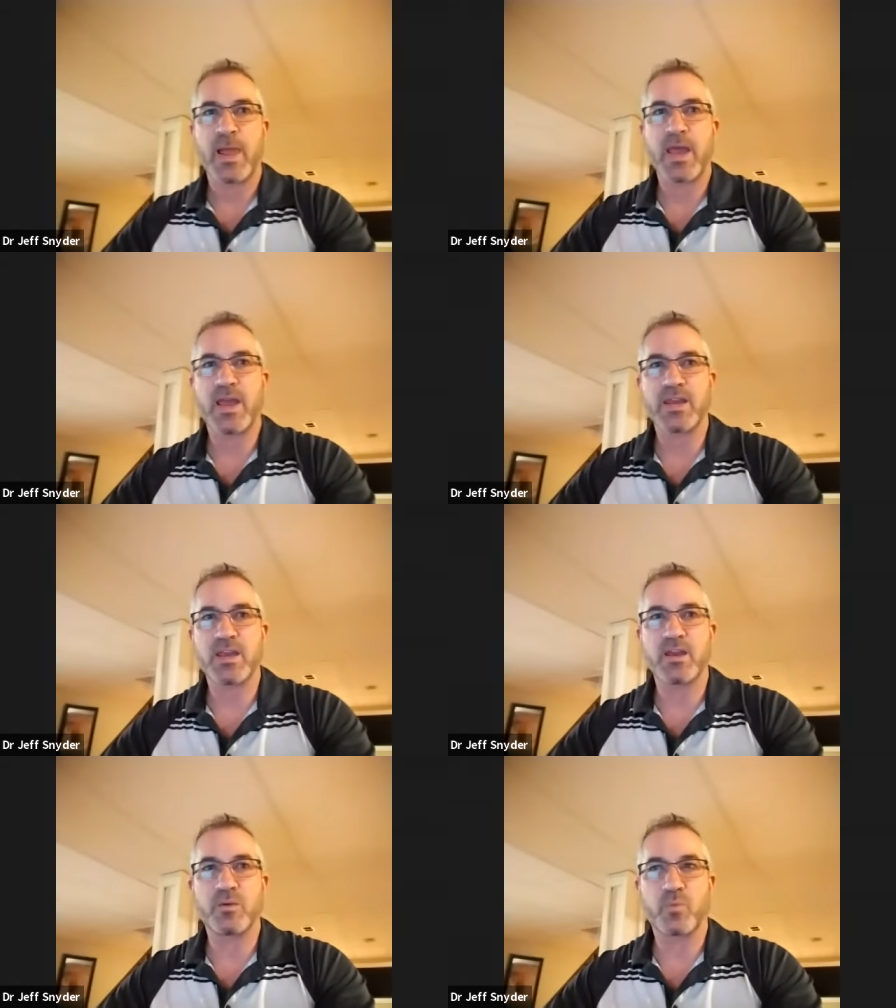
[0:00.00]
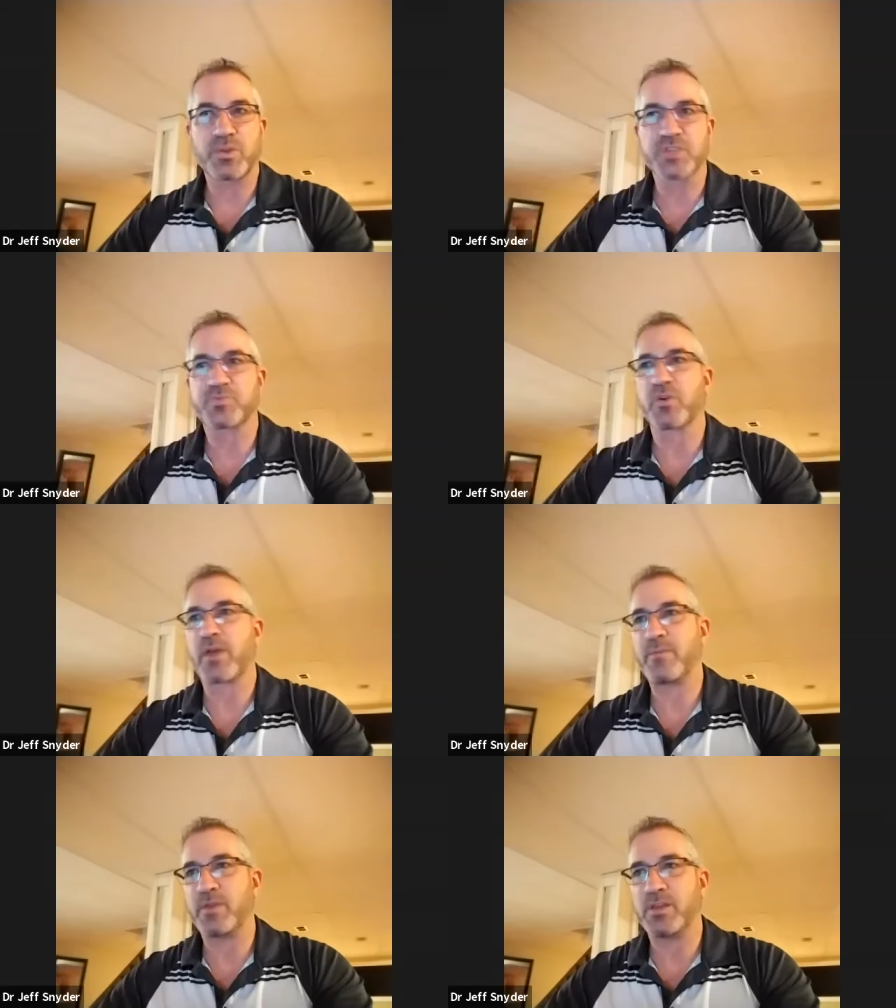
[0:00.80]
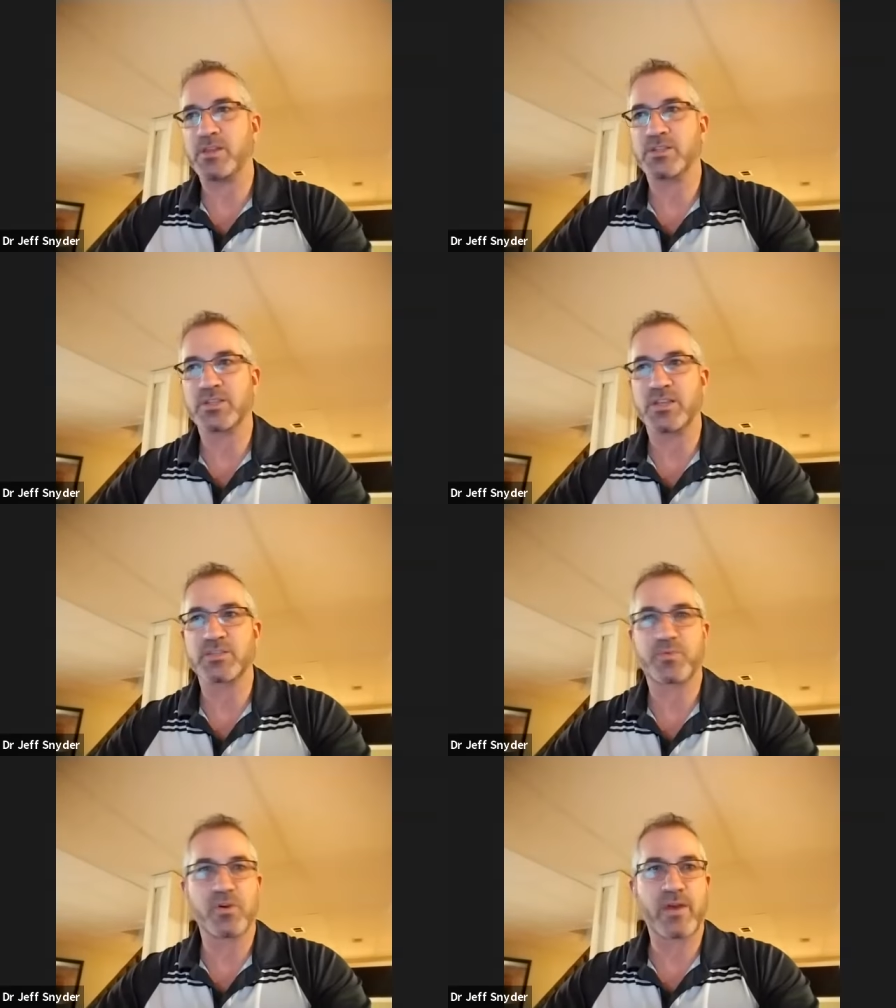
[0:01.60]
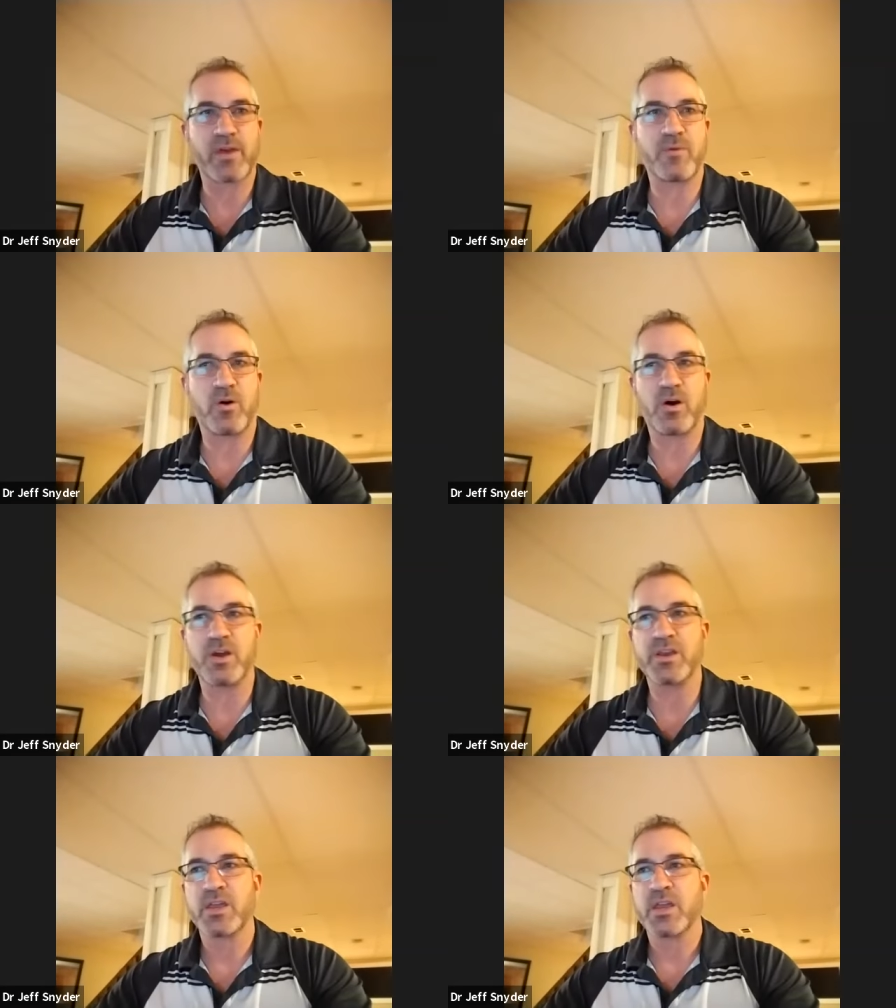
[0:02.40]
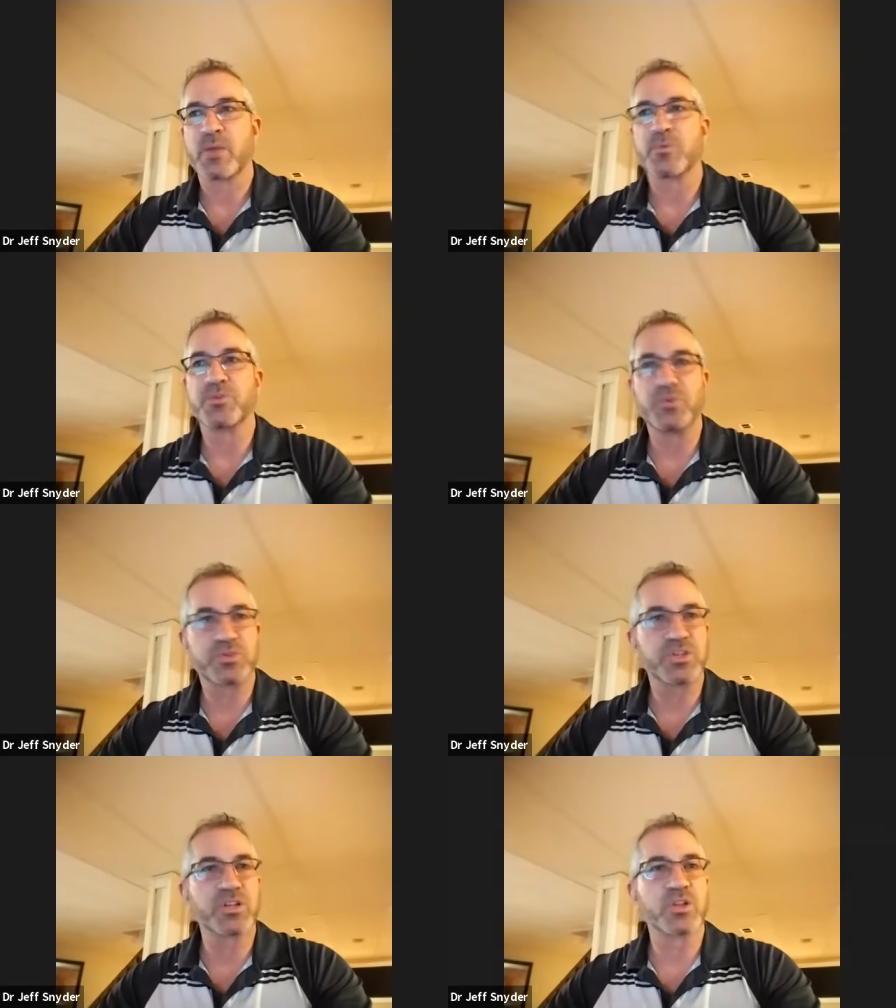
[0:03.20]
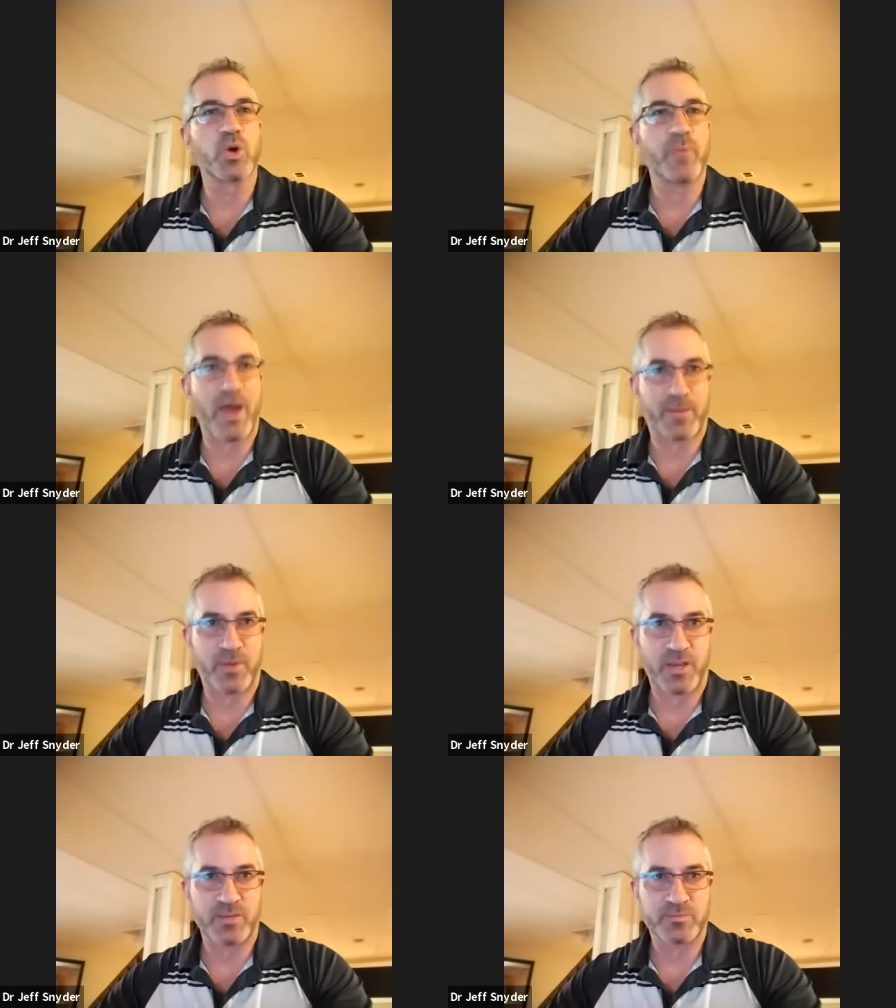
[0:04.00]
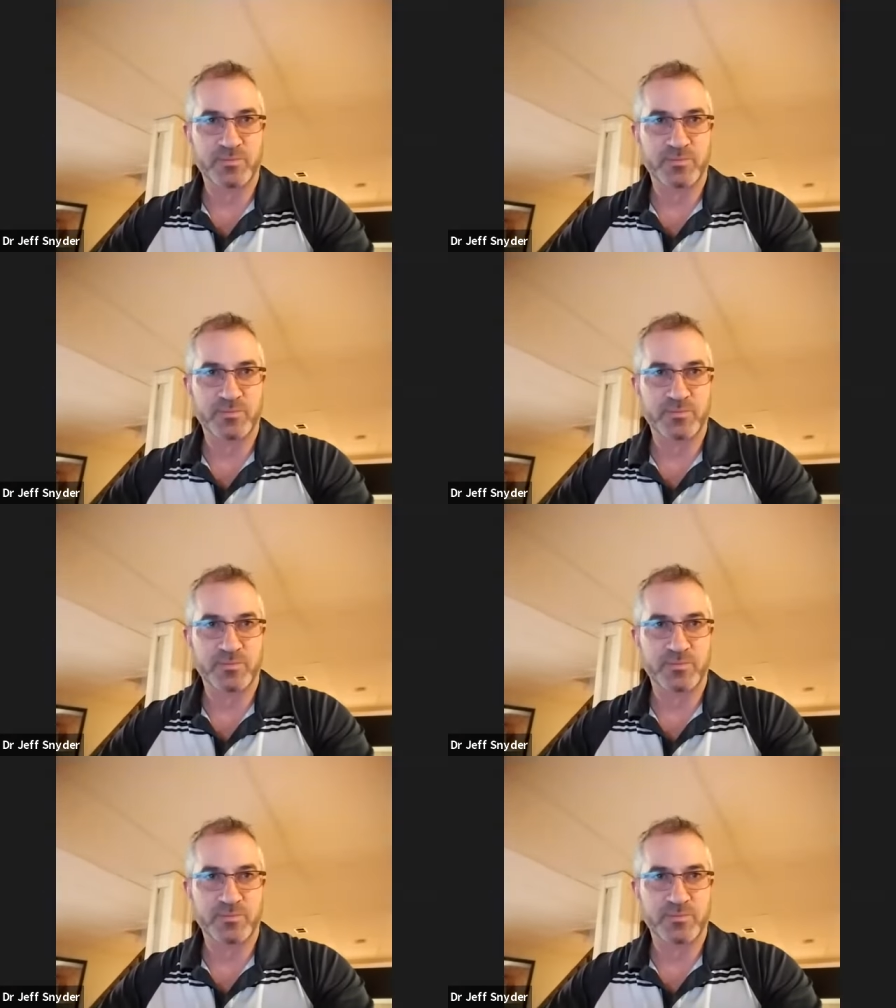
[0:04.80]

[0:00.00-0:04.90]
and what this program is, is a program on reducing low back pain.